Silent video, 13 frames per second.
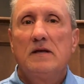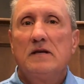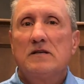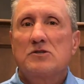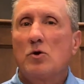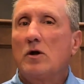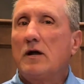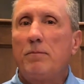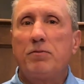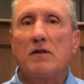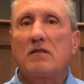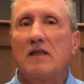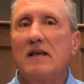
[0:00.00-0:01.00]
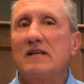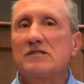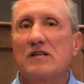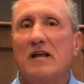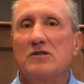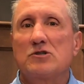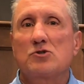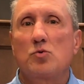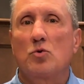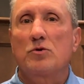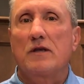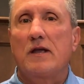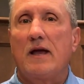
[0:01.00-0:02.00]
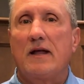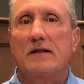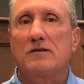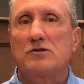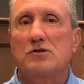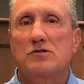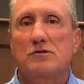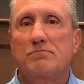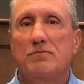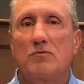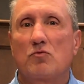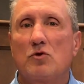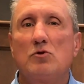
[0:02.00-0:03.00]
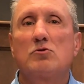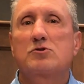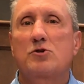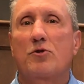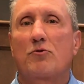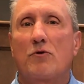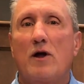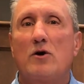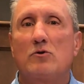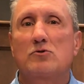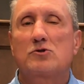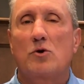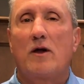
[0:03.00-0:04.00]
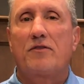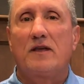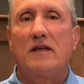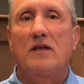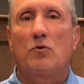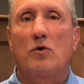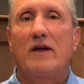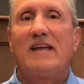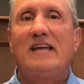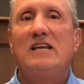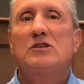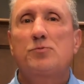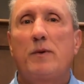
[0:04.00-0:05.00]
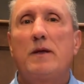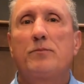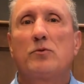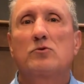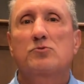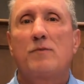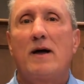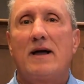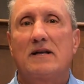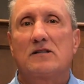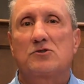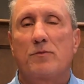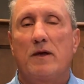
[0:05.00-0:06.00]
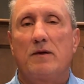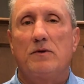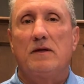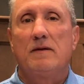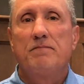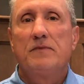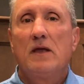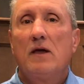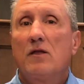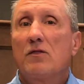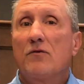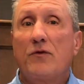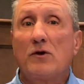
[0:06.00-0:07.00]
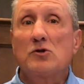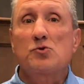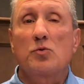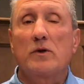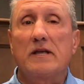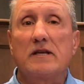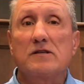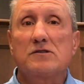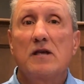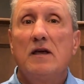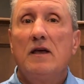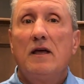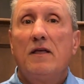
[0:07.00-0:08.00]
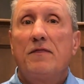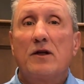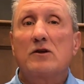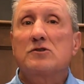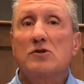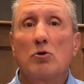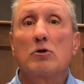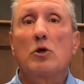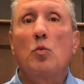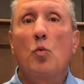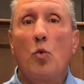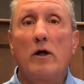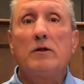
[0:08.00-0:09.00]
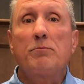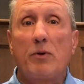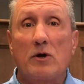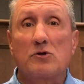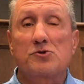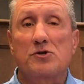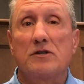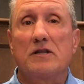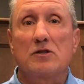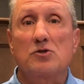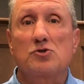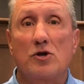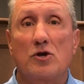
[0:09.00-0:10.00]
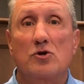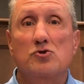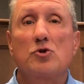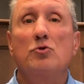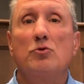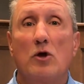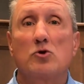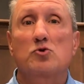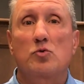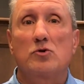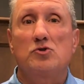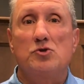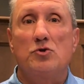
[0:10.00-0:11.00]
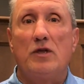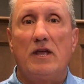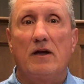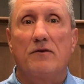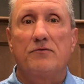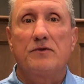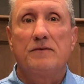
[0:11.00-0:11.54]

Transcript: So a couple of things that I just want to kind of just rules of the road so I think it will ease people's minds maybe. The first one is there is only one person in the church who knows what you give.